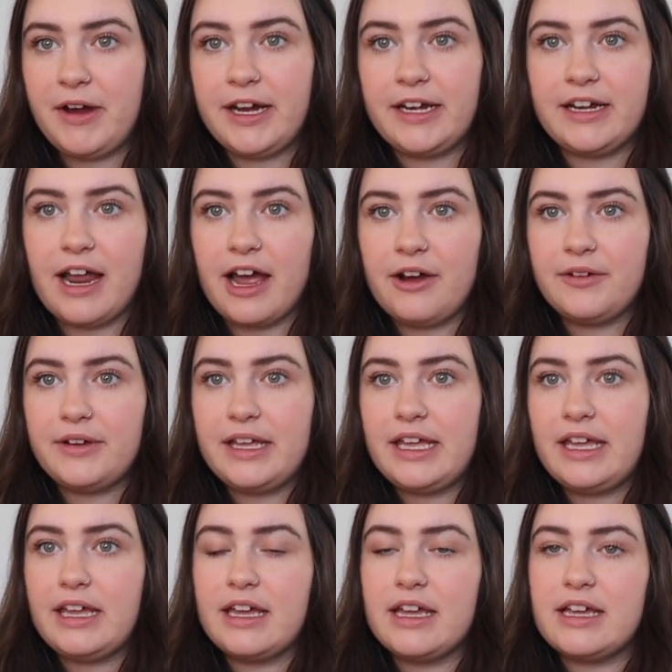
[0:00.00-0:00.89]
Right now
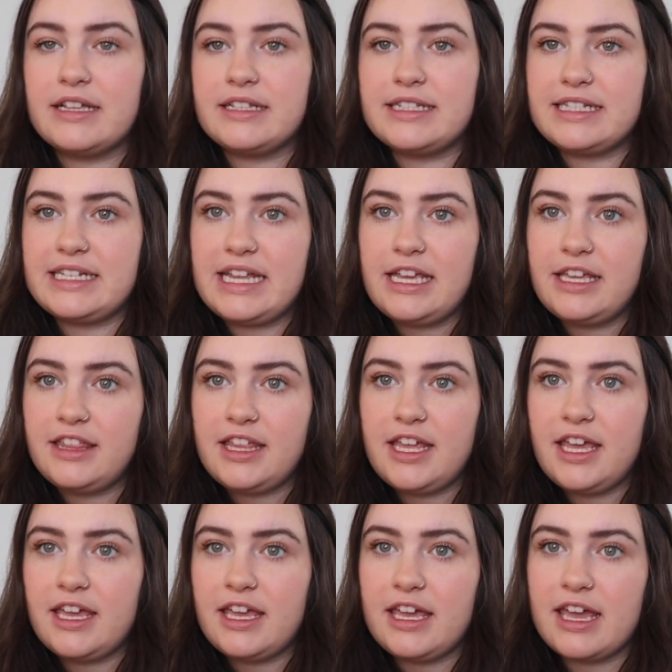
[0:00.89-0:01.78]
he is
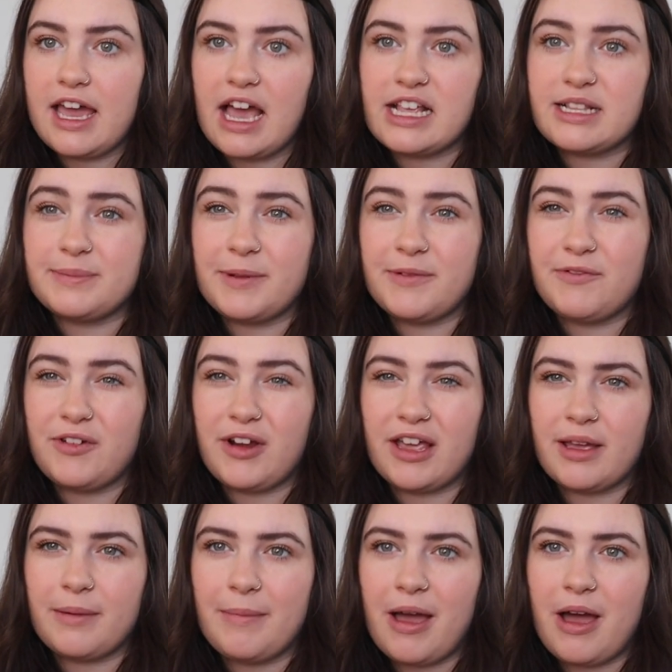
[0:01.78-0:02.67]
teething. He has been for
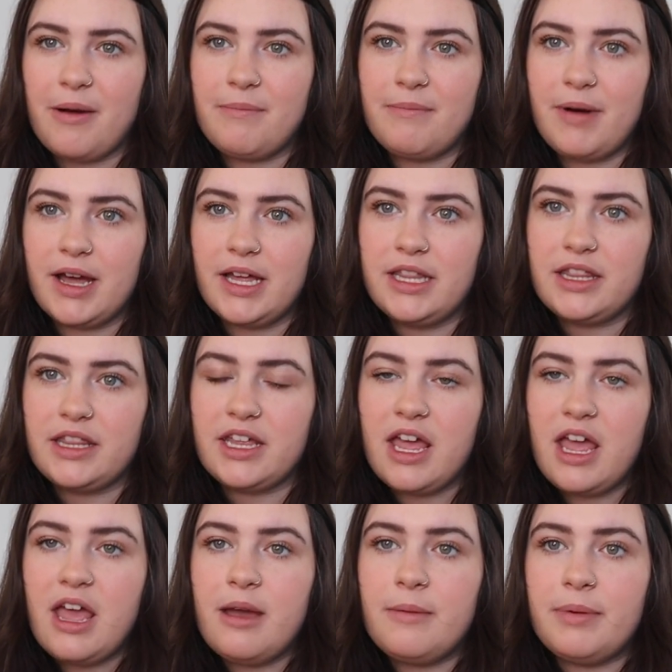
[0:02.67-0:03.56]
like about a month,
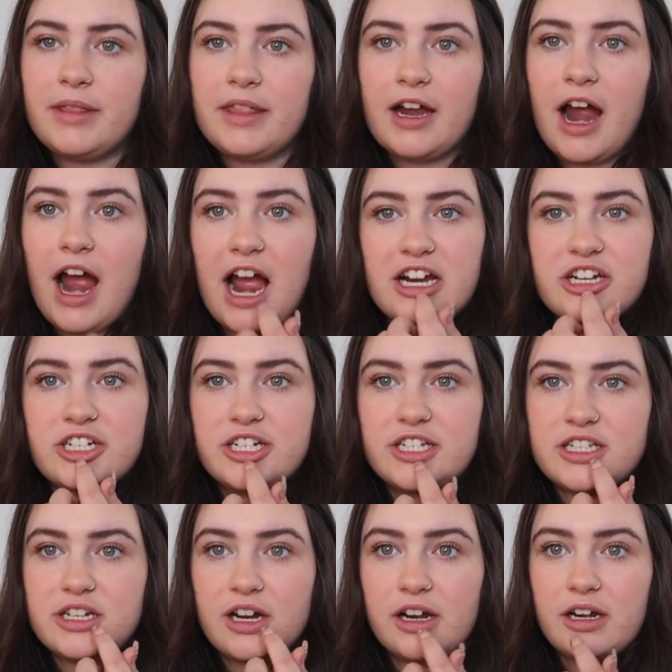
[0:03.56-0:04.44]
but they're
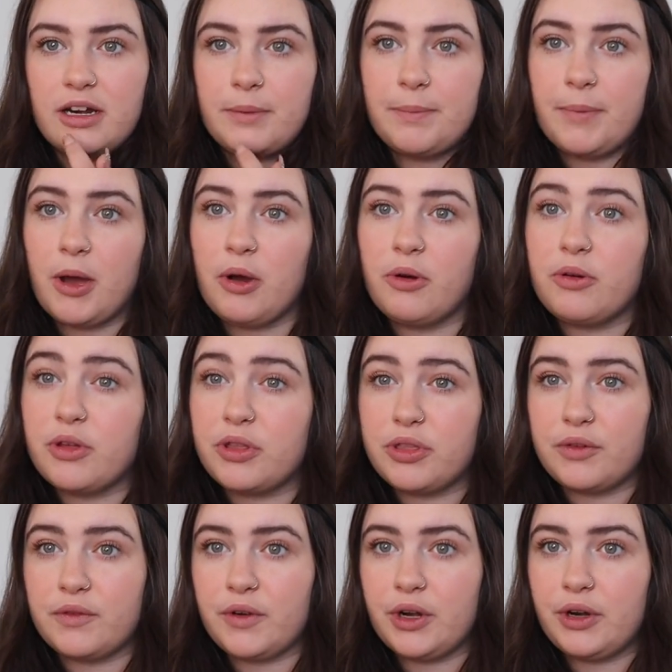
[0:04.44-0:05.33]
actually starting to poke
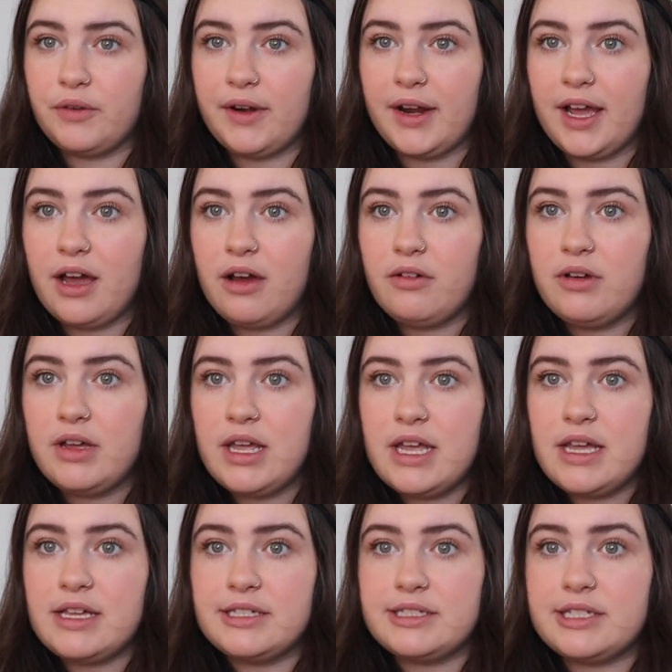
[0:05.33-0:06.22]
through now,
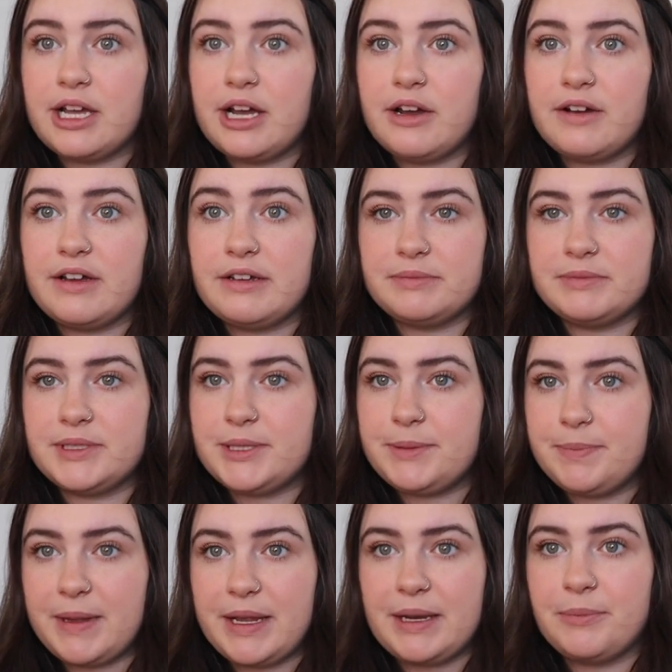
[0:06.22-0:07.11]
so
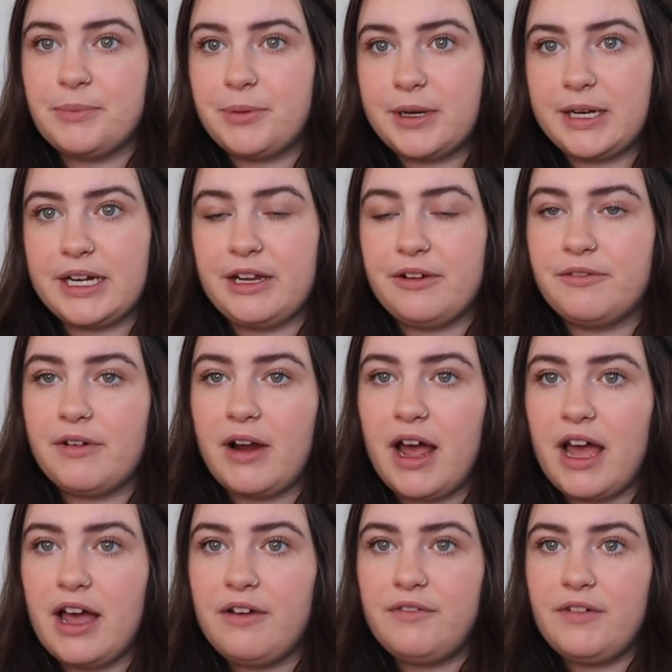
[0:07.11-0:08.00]
it's been pretty
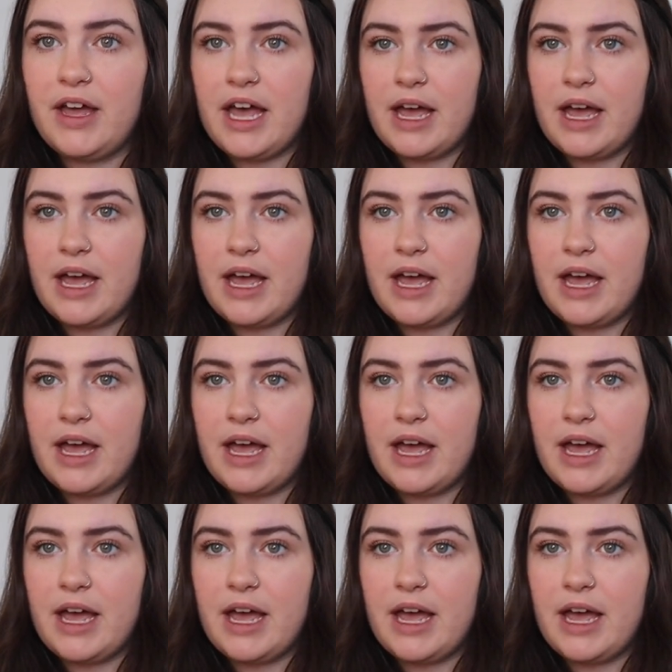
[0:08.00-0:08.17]
rough.